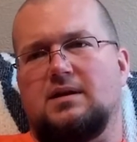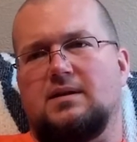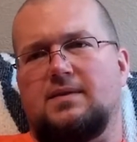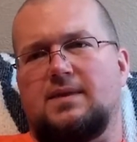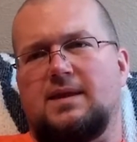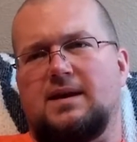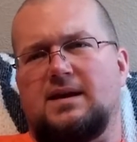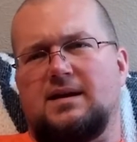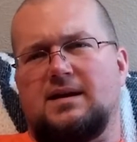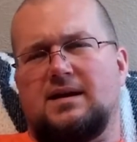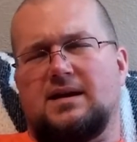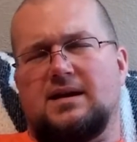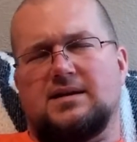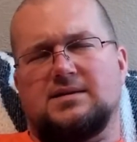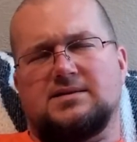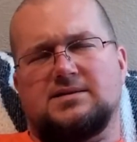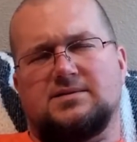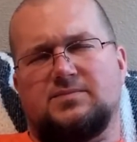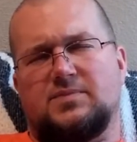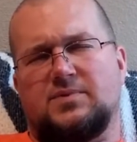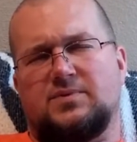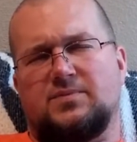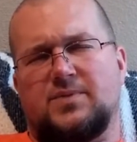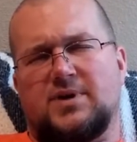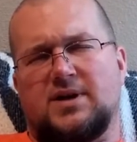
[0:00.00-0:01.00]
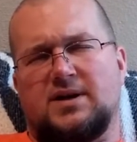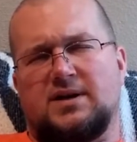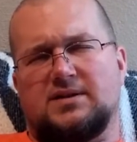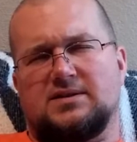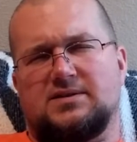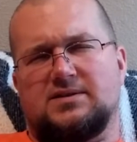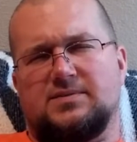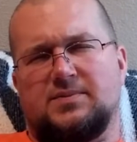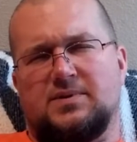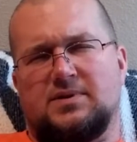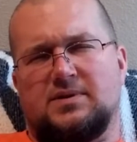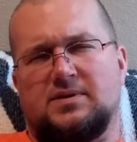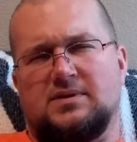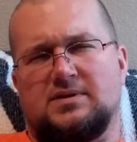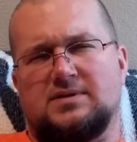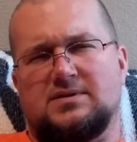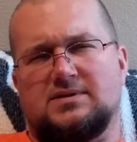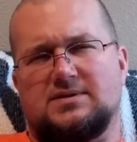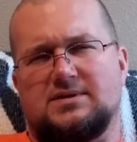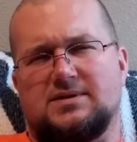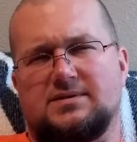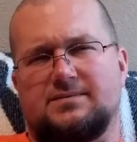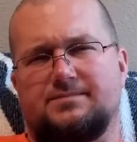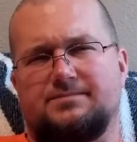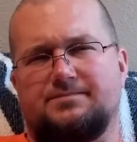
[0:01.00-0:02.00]
that hasn't been my
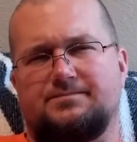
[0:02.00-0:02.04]
experience.